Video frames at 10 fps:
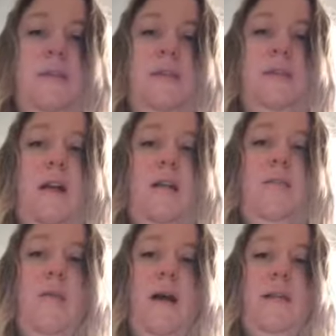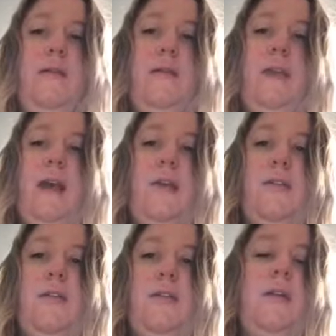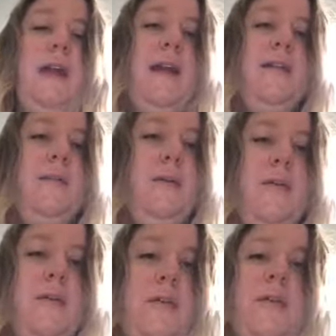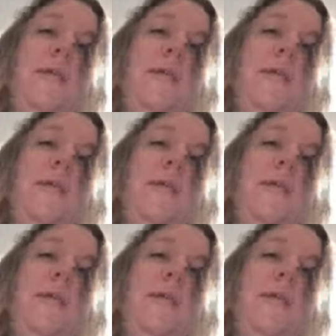Starve one or the other, or guide them both.